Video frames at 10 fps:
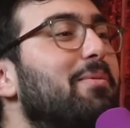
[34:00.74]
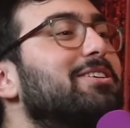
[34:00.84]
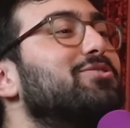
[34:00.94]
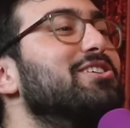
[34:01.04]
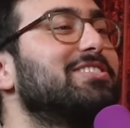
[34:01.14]
How
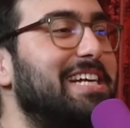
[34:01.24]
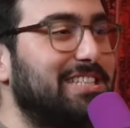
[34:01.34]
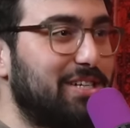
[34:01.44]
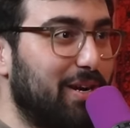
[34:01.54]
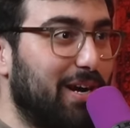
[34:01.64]
much real
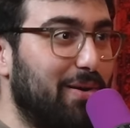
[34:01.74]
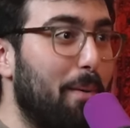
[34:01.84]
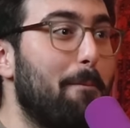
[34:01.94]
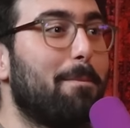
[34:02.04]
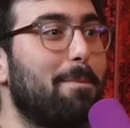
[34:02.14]
estate do you
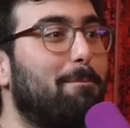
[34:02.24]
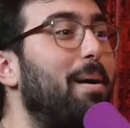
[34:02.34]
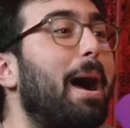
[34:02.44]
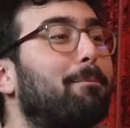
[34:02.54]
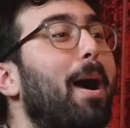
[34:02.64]
own?
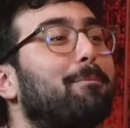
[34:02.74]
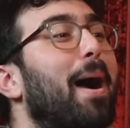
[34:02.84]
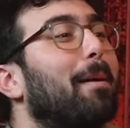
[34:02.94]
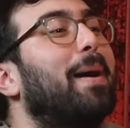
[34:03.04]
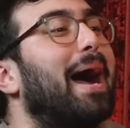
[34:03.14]
Pop, pop,
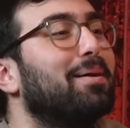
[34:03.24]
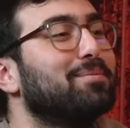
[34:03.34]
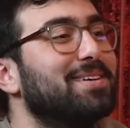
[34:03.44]
pop, pop.